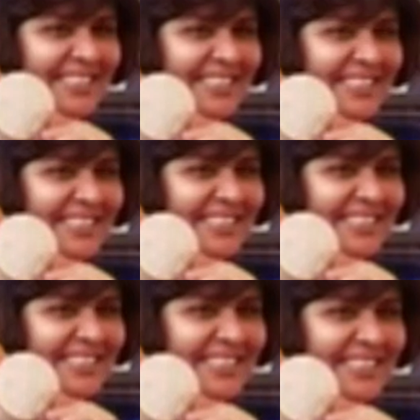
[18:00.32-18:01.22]

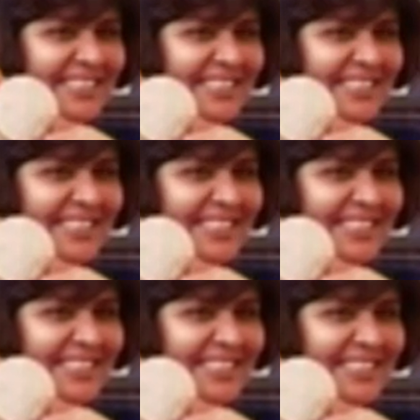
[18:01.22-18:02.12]

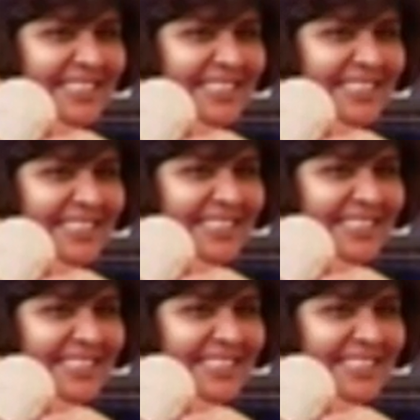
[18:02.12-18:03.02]

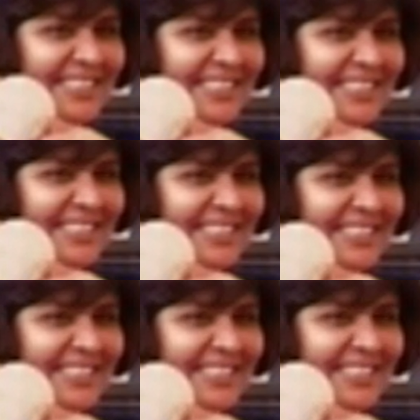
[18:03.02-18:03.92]

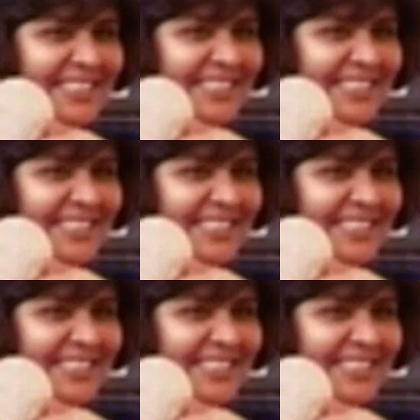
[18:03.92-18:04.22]
(silent)